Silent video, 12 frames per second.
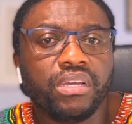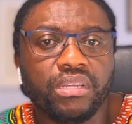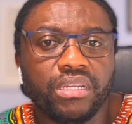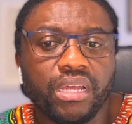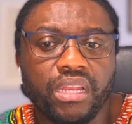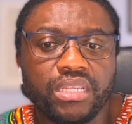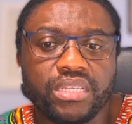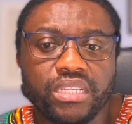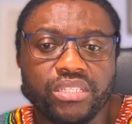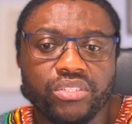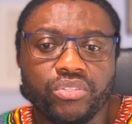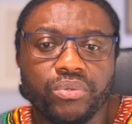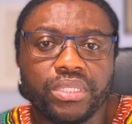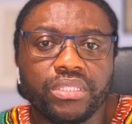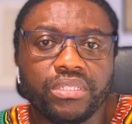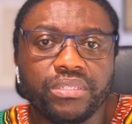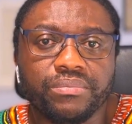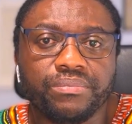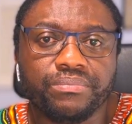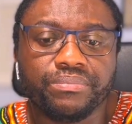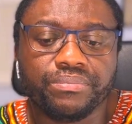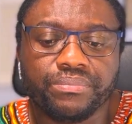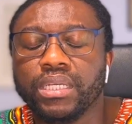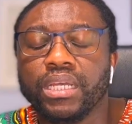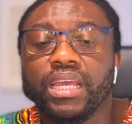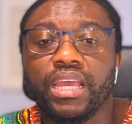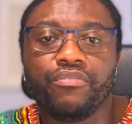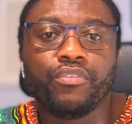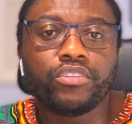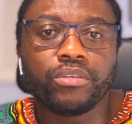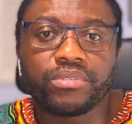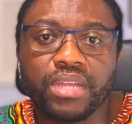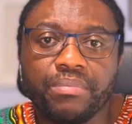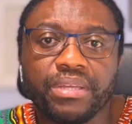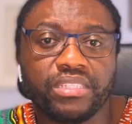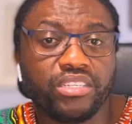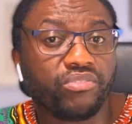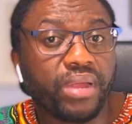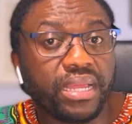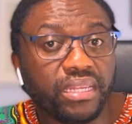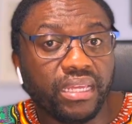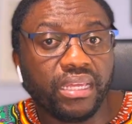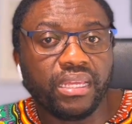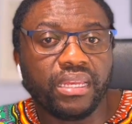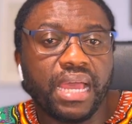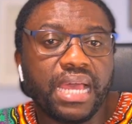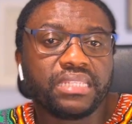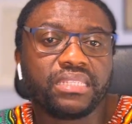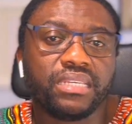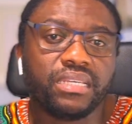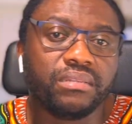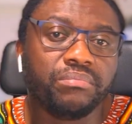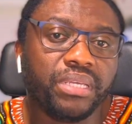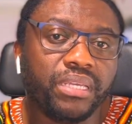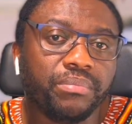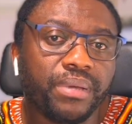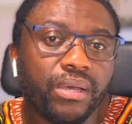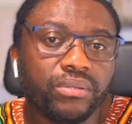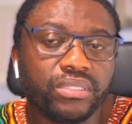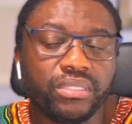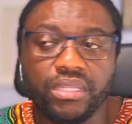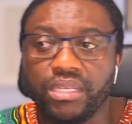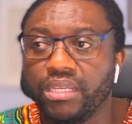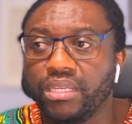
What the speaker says: Now let's get into it. A few subscribers did write in asking me about the